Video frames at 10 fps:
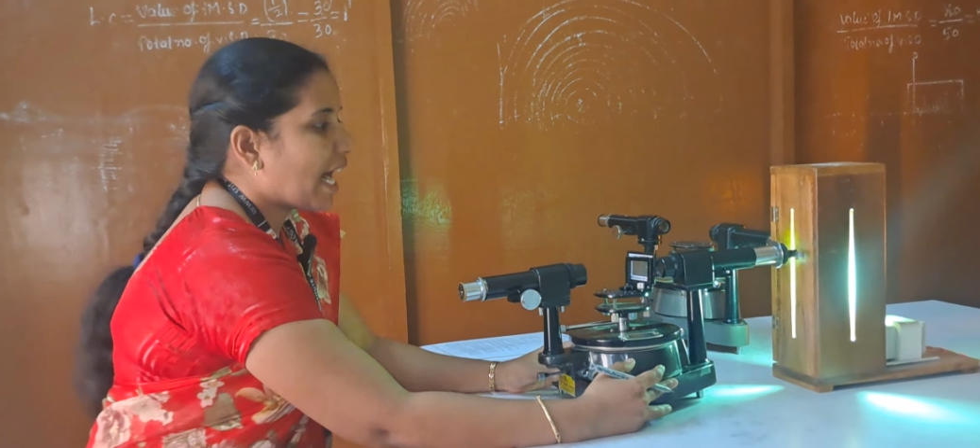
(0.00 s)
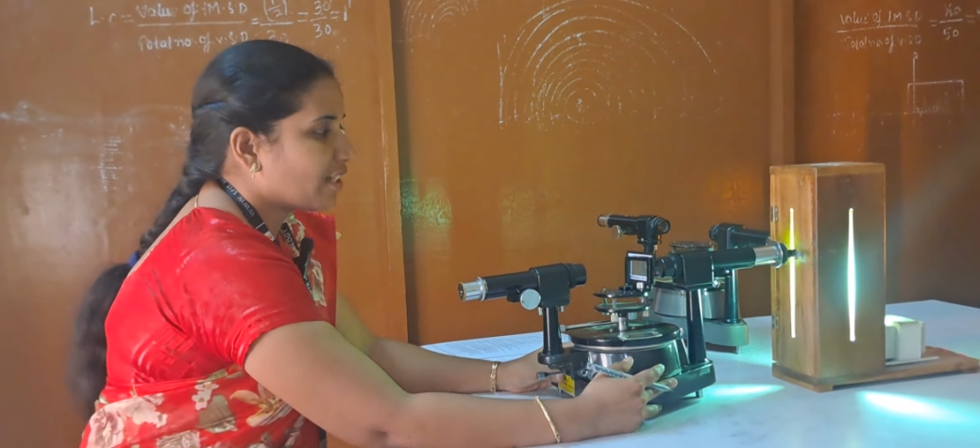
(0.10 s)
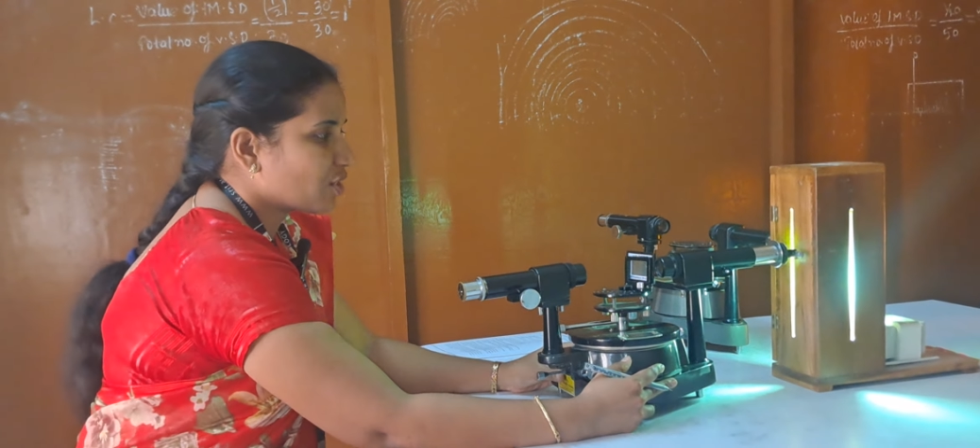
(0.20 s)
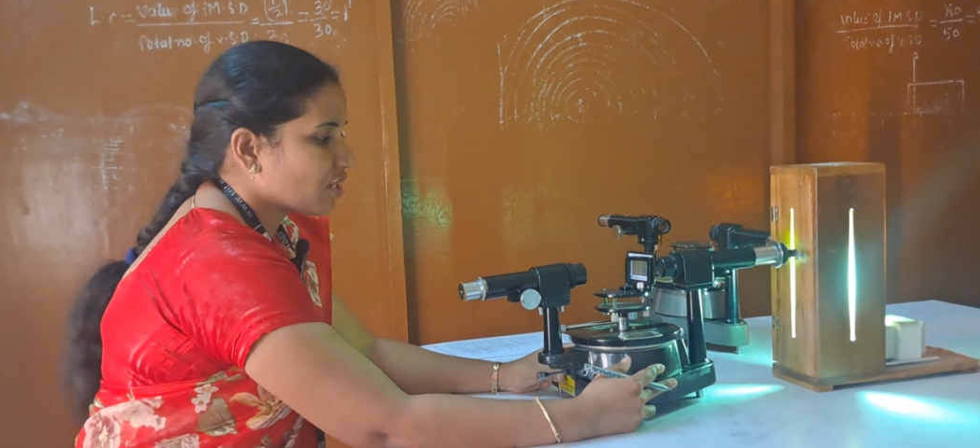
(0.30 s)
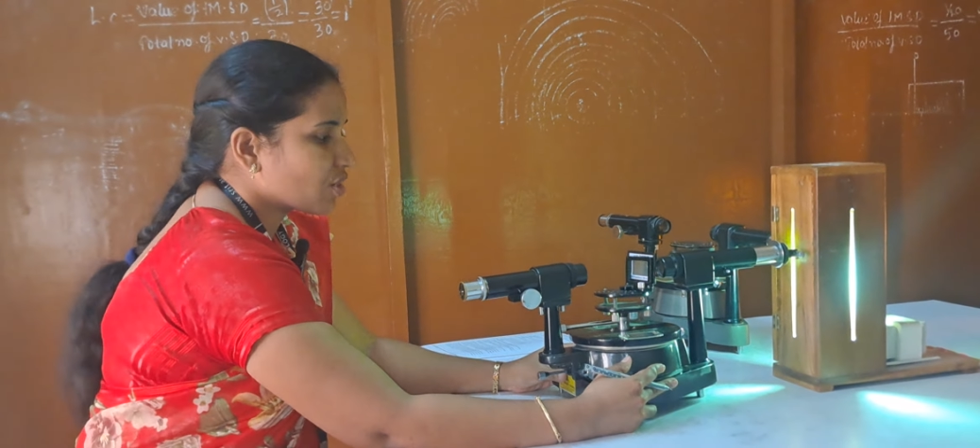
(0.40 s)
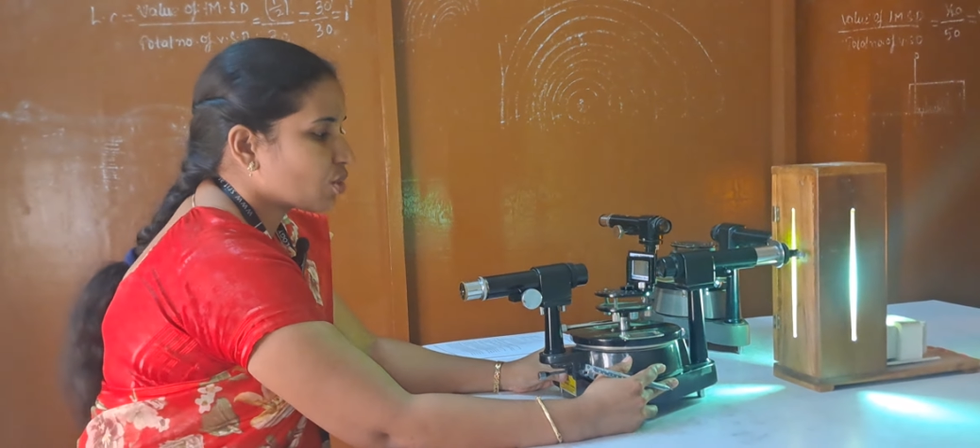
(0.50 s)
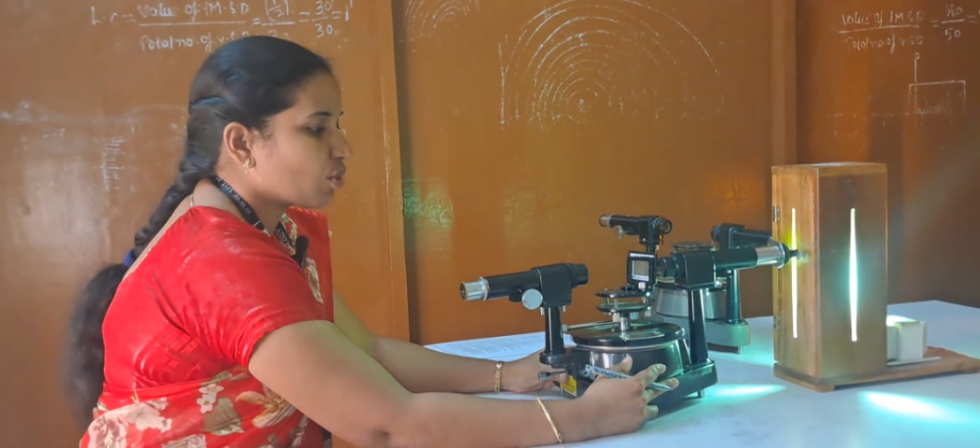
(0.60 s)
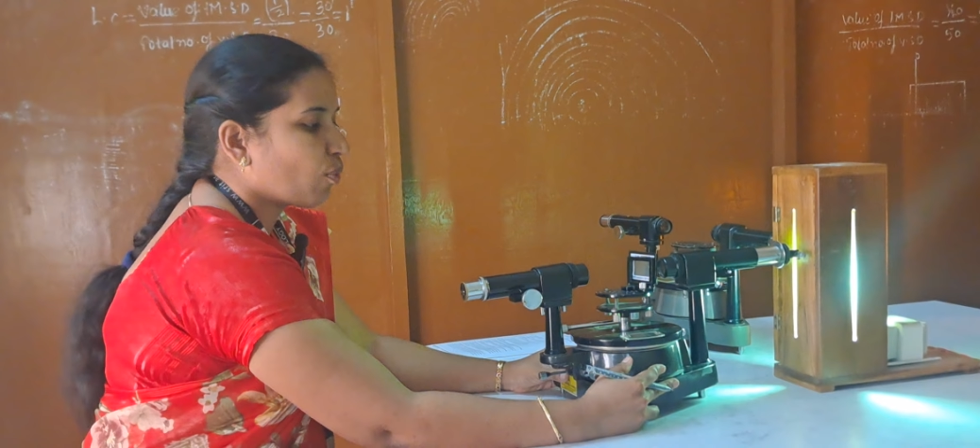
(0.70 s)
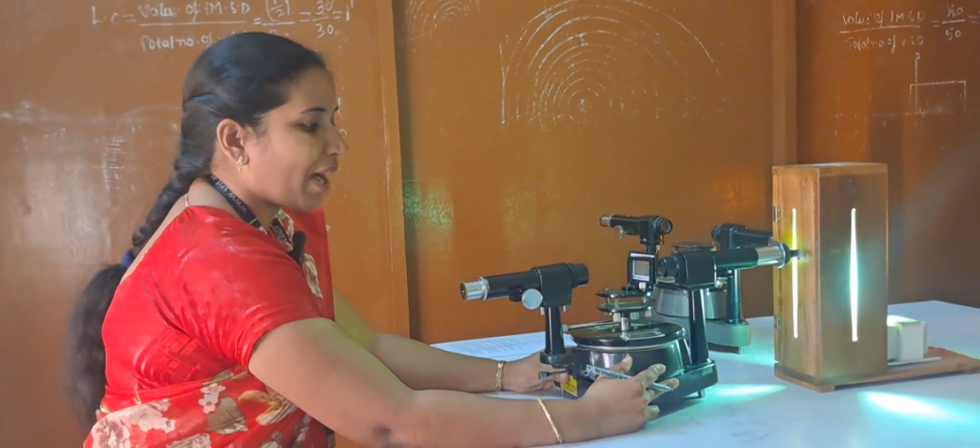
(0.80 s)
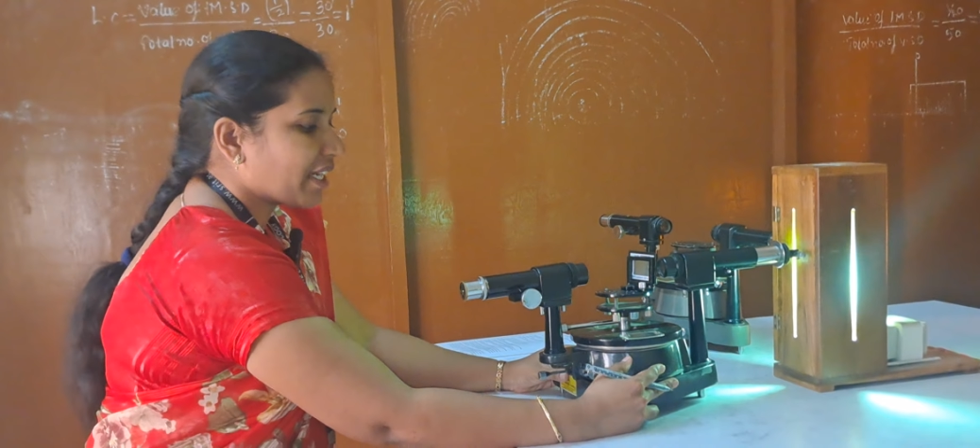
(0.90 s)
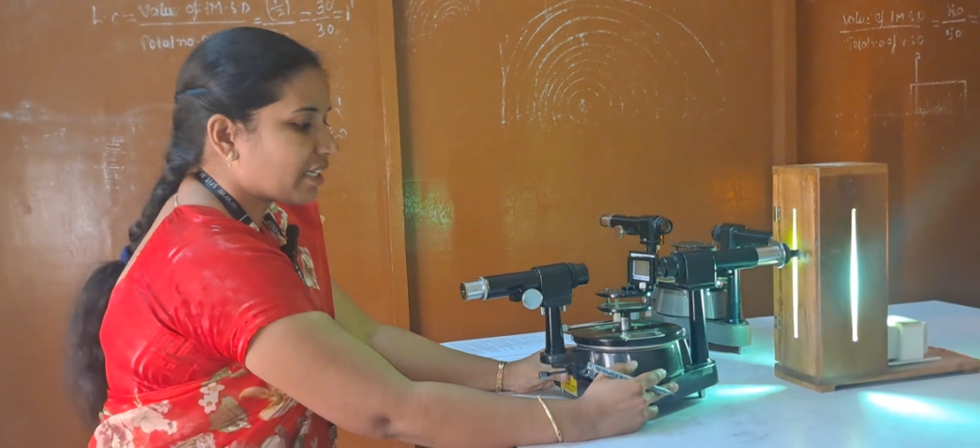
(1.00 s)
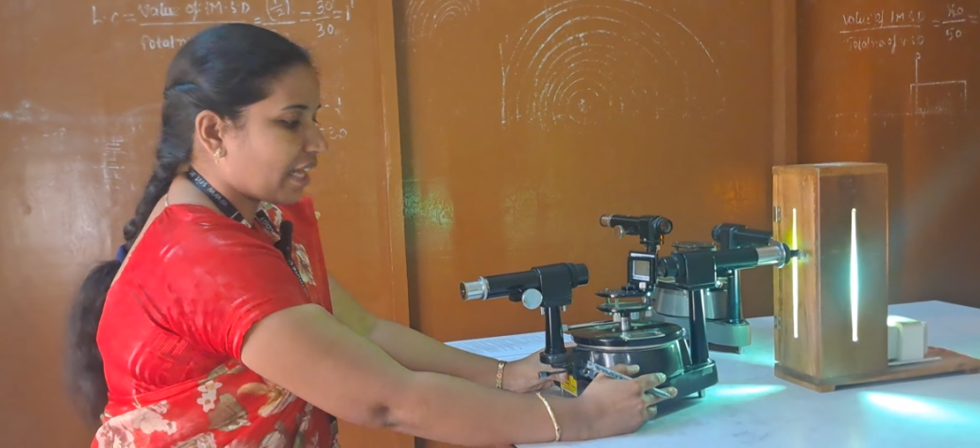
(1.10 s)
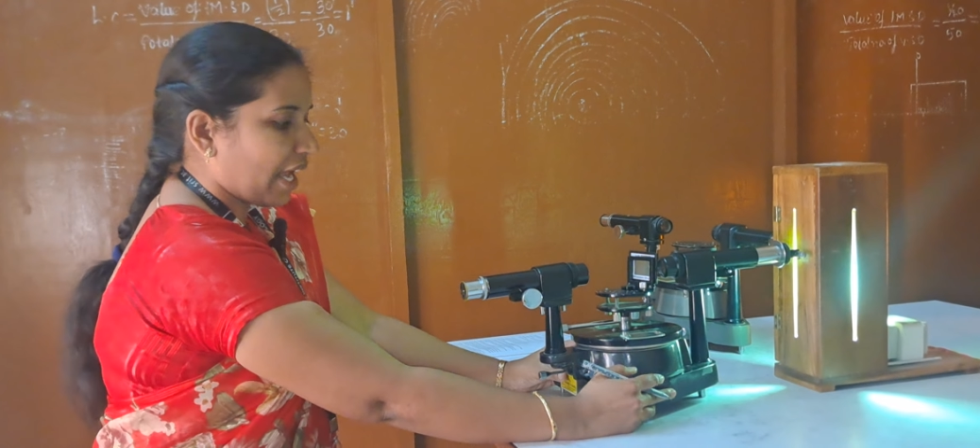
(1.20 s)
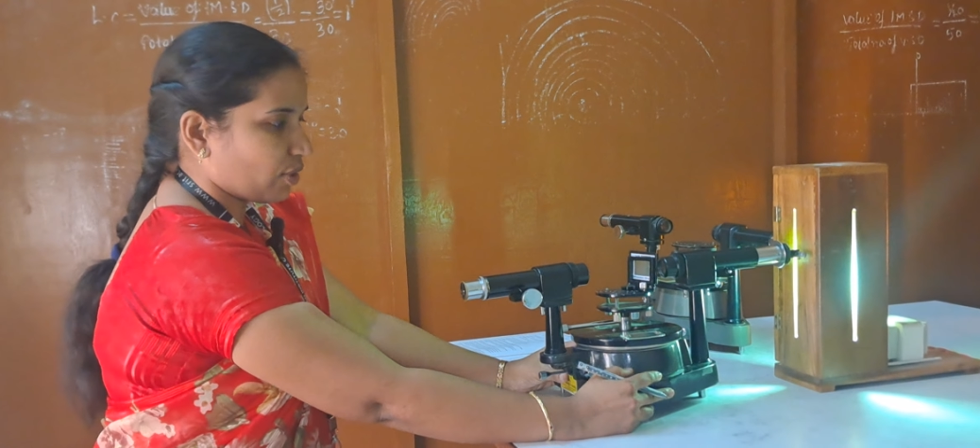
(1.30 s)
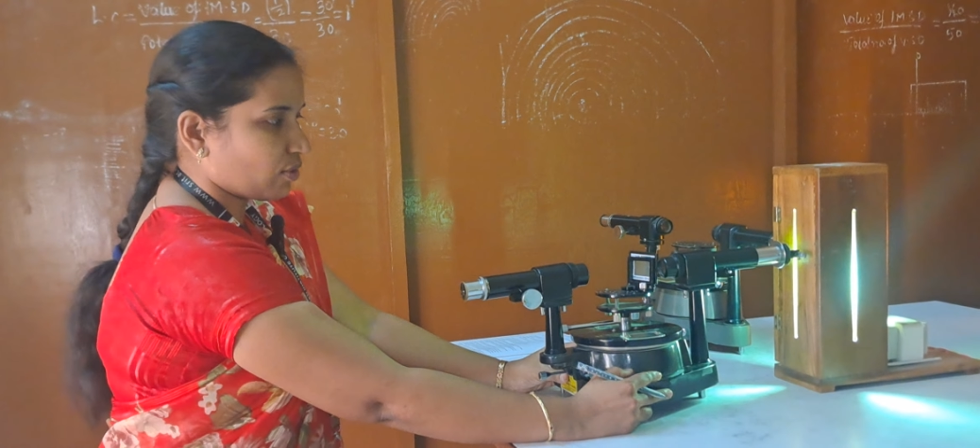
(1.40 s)
adjust the white
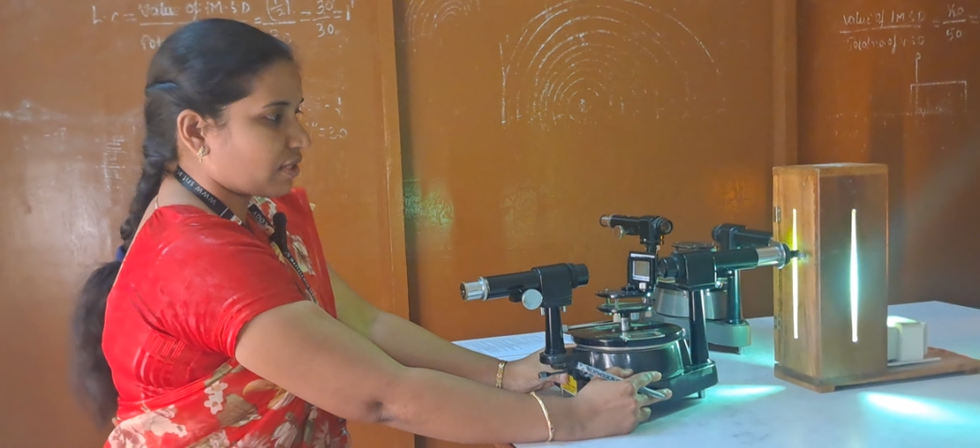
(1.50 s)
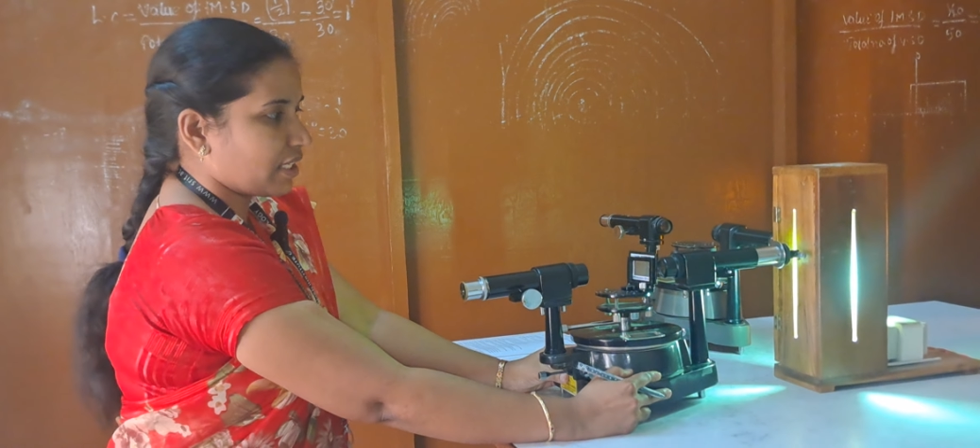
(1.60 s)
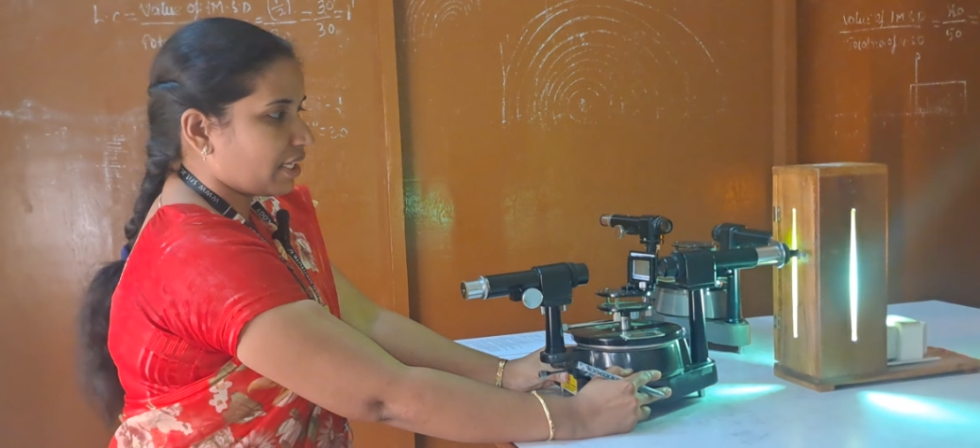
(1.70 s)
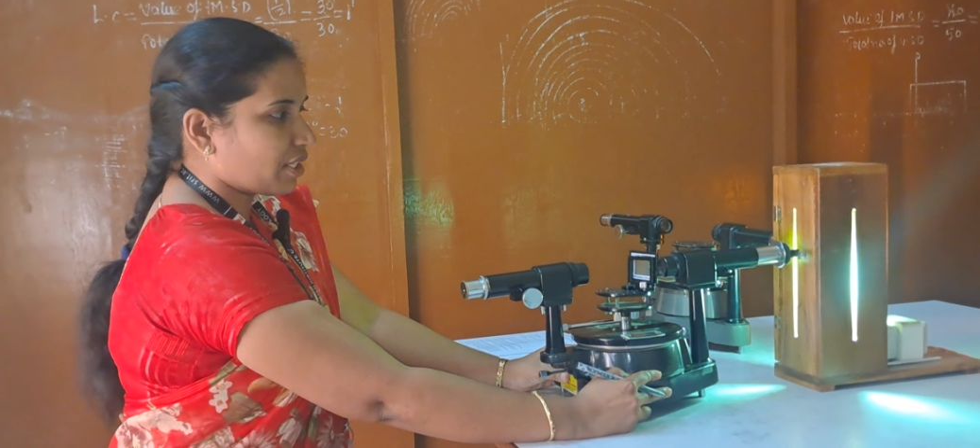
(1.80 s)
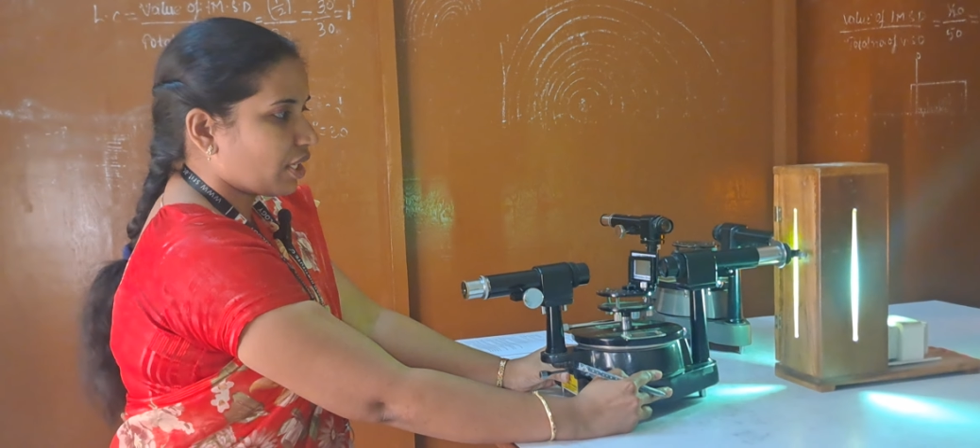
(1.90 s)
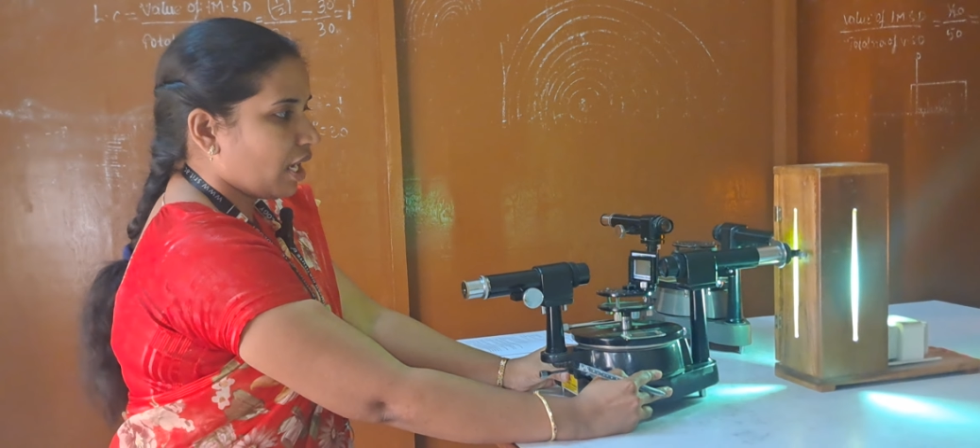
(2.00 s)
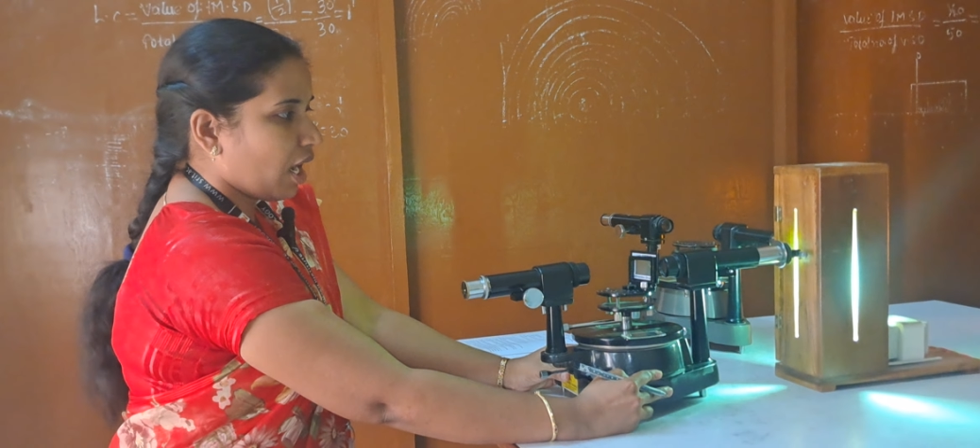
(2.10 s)
narrow slit